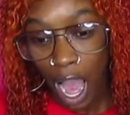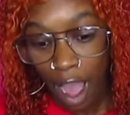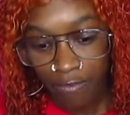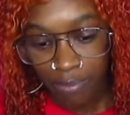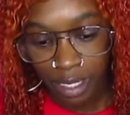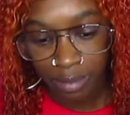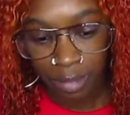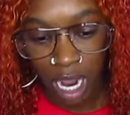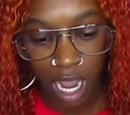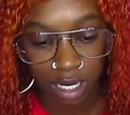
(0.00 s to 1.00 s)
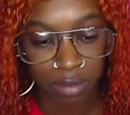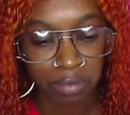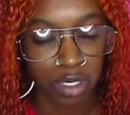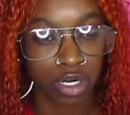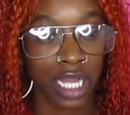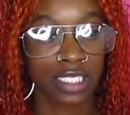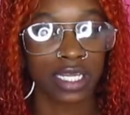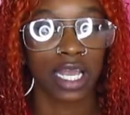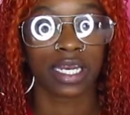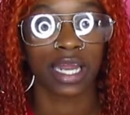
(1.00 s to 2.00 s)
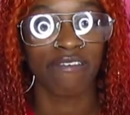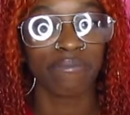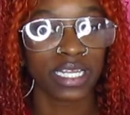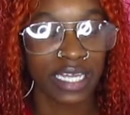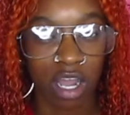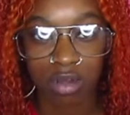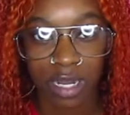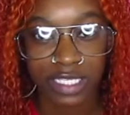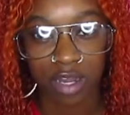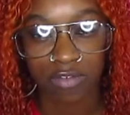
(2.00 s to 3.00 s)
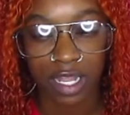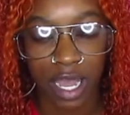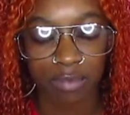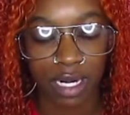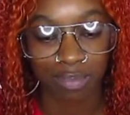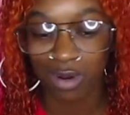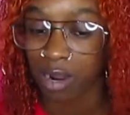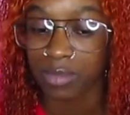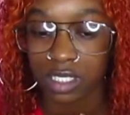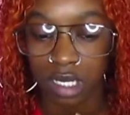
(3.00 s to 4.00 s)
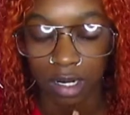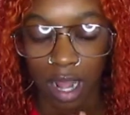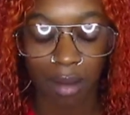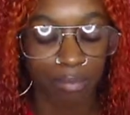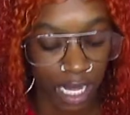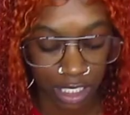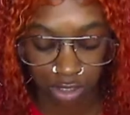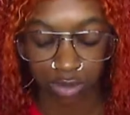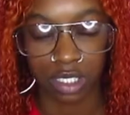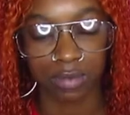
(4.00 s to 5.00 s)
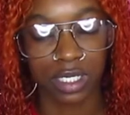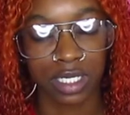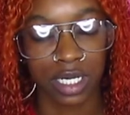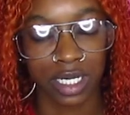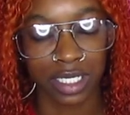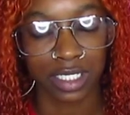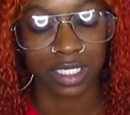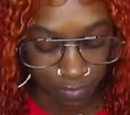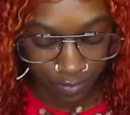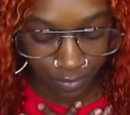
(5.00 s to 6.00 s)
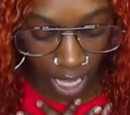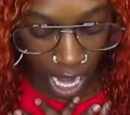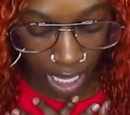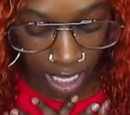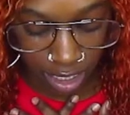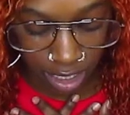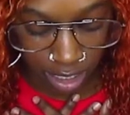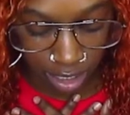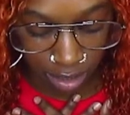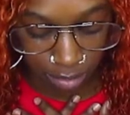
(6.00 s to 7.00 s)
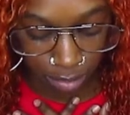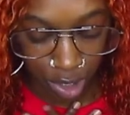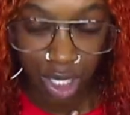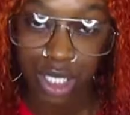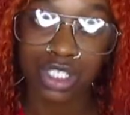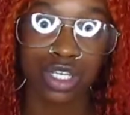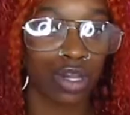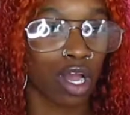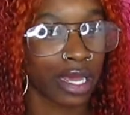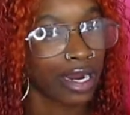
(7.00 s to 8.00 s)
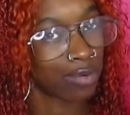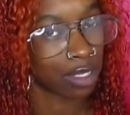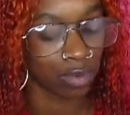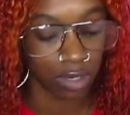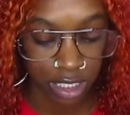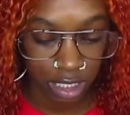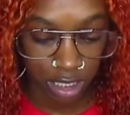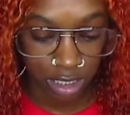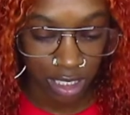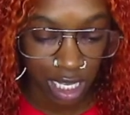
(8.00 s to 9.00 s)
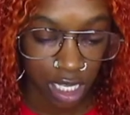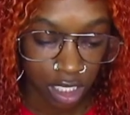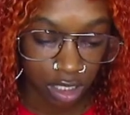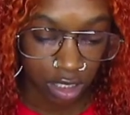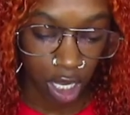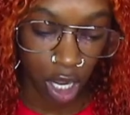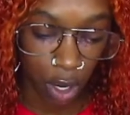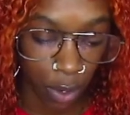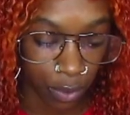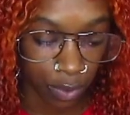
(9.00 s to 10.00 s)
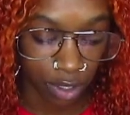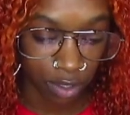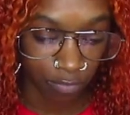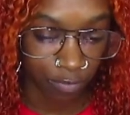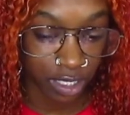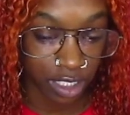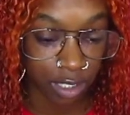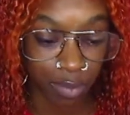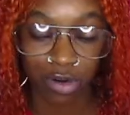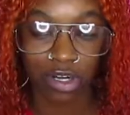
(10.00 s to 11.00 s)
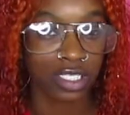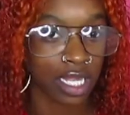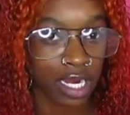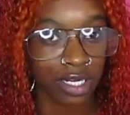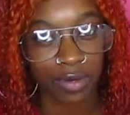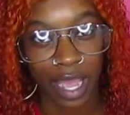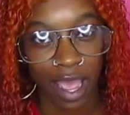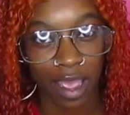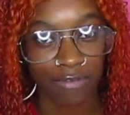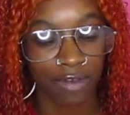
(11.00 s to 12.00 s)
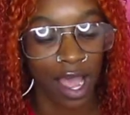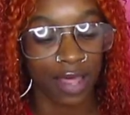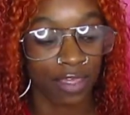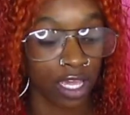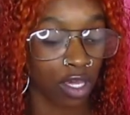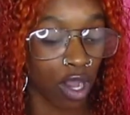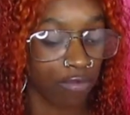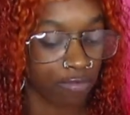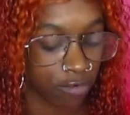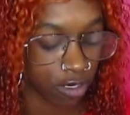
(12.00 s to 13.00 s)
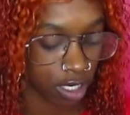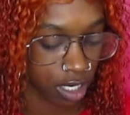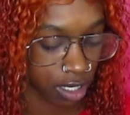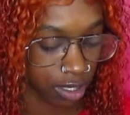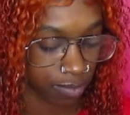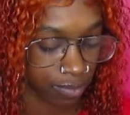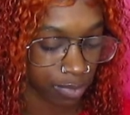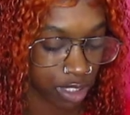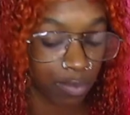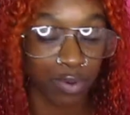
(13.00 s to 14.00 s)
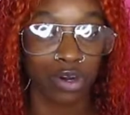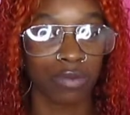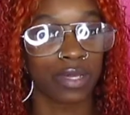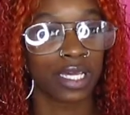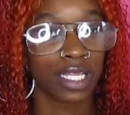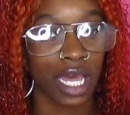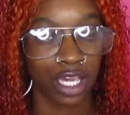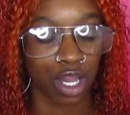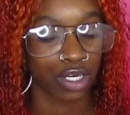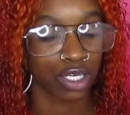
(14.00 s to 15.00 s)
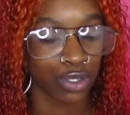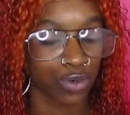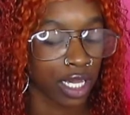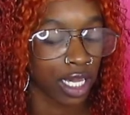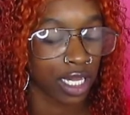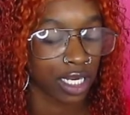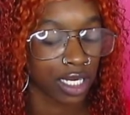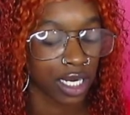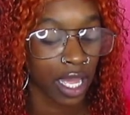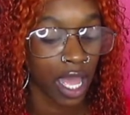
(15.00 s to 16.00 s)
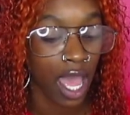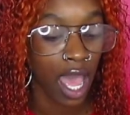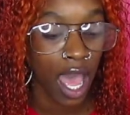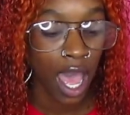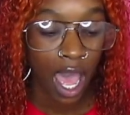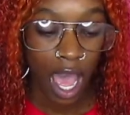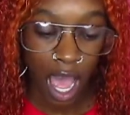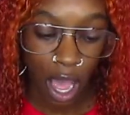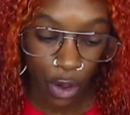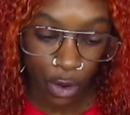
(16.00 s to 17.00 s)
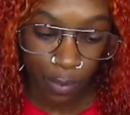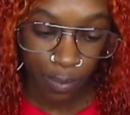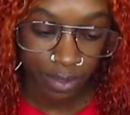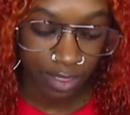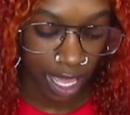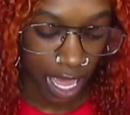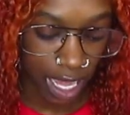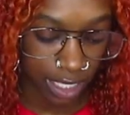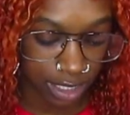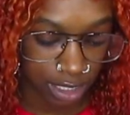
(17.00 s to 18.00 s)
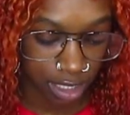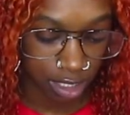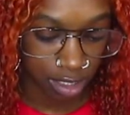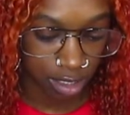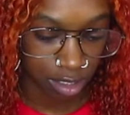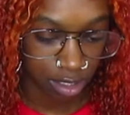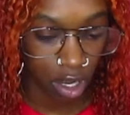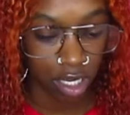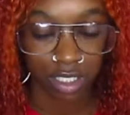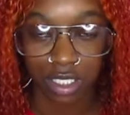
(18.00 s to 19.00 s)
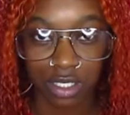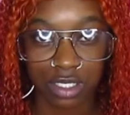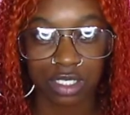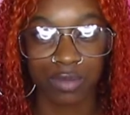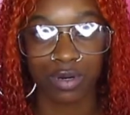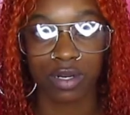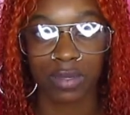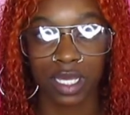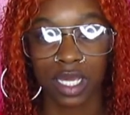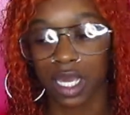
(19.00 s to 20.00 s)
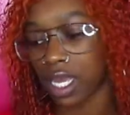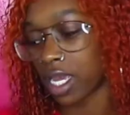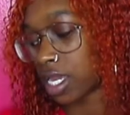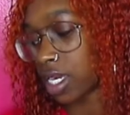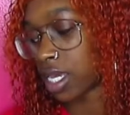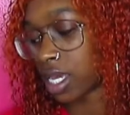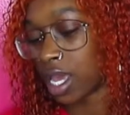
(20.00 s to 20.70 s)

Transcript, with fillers: I've been behind, I've been procrastinating, and I've been doubting myself a lot, but I promise y'all I'm back to it because I gotta um show y'all that I really want this. So for the supporters that I do have, I thank y'all for um supporting me like y'all do, and I hope that y'all continue to support me. And